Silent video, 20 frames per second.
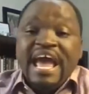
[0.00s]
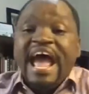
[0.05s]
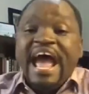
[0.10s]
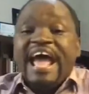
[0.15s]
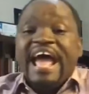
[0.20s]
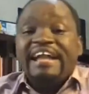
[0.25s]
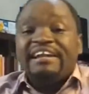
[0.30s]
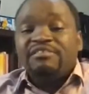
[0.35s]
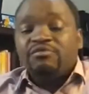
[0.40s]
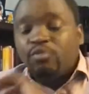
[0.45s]

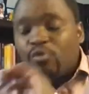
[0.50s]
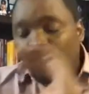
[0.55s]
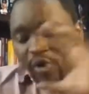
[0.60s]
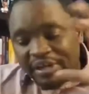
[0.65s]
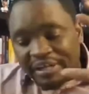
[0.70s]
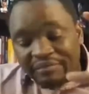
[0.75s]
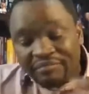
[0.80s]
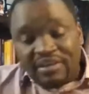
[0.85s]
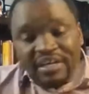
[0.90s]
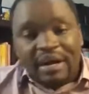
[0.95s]
and
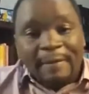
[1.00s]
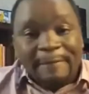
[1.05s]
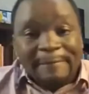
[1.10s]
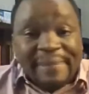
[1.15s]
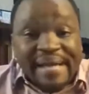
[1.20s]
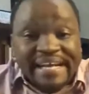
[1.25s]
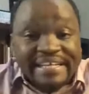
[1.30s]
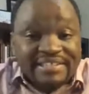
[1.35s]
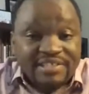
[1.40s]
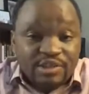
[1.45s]
whatever
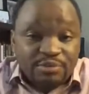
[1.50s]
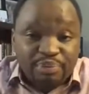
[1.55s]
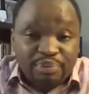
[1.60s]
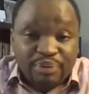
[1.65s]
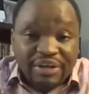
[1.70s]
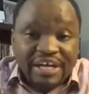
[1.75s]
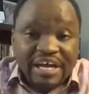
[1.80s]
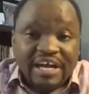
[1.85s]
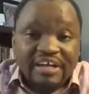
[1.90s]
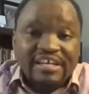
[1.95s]
campaigns you're
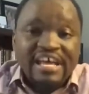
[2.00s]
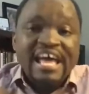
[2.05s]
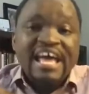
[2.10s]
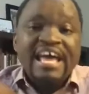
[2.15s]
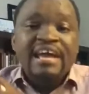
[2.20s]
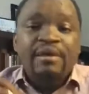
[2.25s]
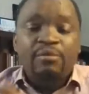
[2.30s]
putting out,